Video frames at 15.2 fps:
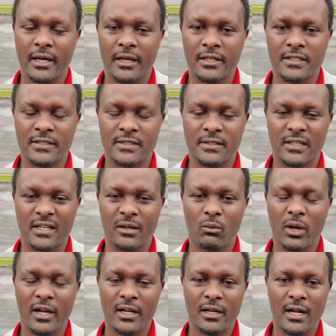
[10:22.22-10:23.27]
it's
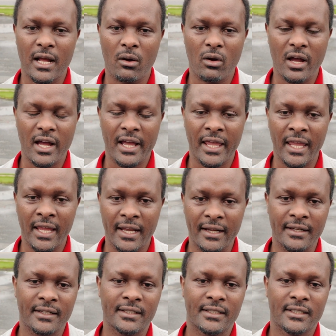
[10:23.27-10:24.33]
1 hour
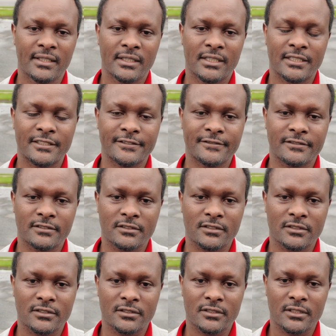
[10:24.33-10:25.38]
ahead
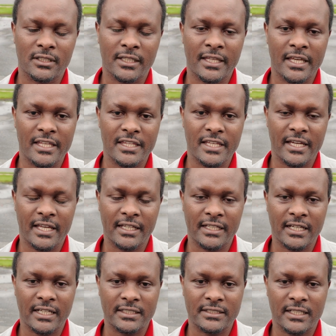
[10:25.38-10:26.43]
of Kenya and
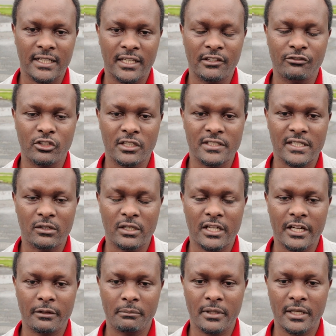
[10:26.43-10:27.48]
Qatar. If you're in Saudi
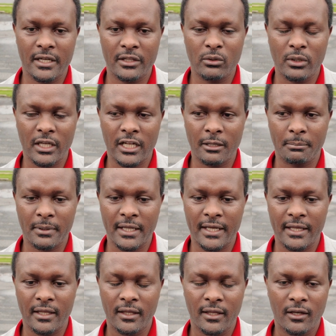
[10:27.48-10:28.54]
Arabia, you can apply.